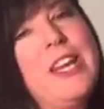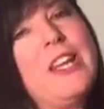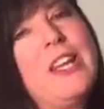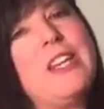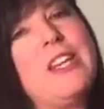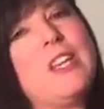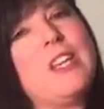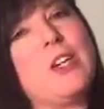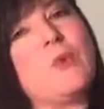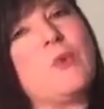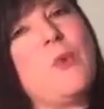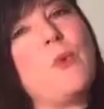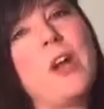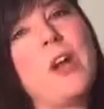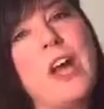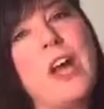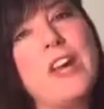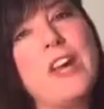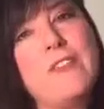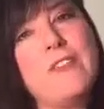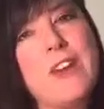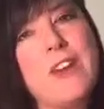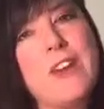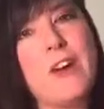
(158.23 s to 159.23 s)
And what
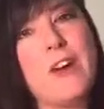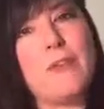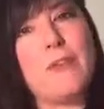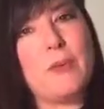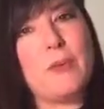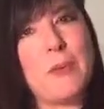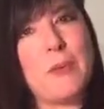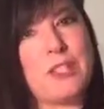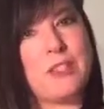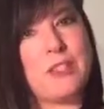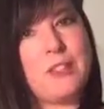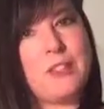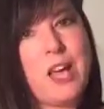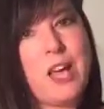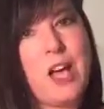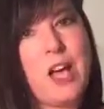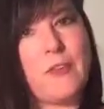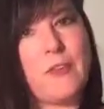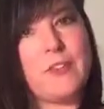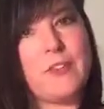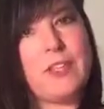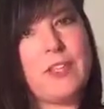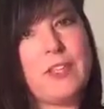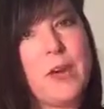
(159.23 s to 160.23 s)
I found for
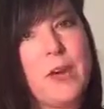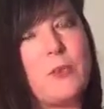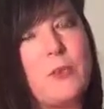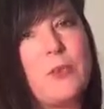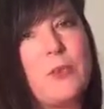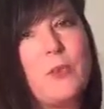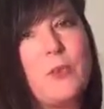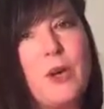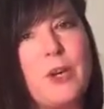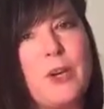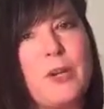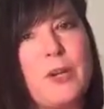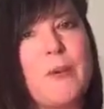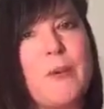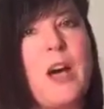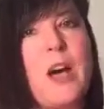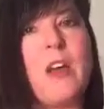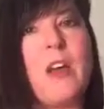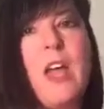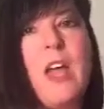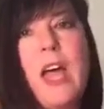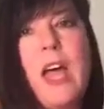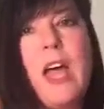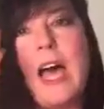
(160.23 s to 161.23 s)
myself is I was worried
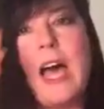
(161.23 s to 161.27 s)
about